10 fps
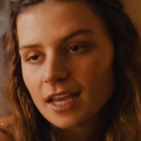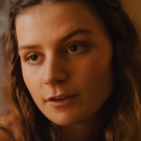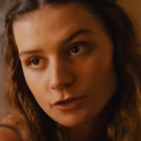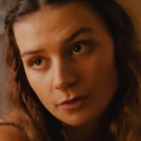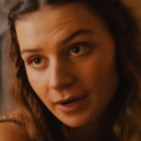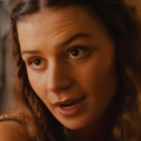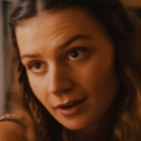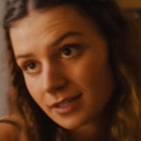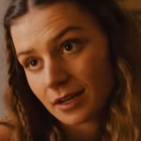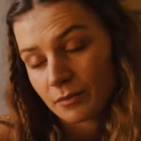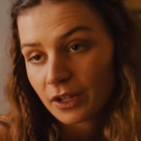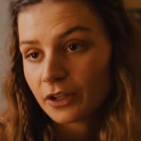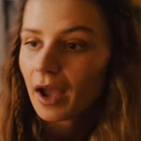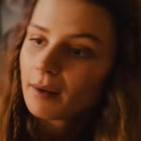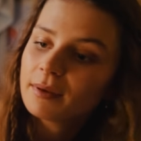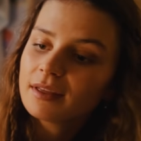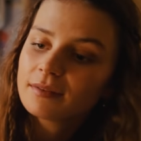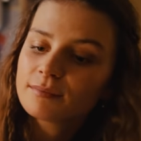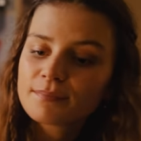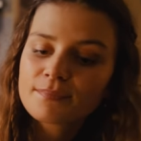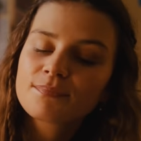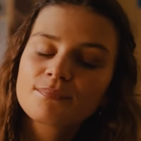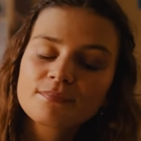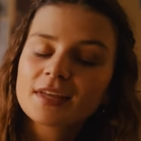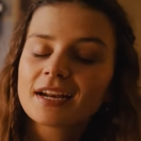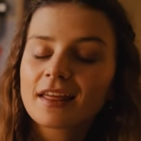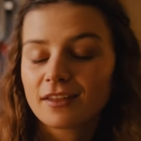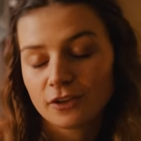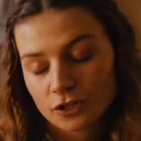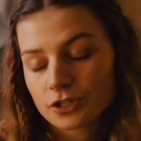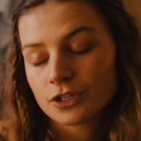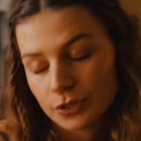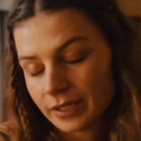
If dropping out is going to make you happy, then I think you should do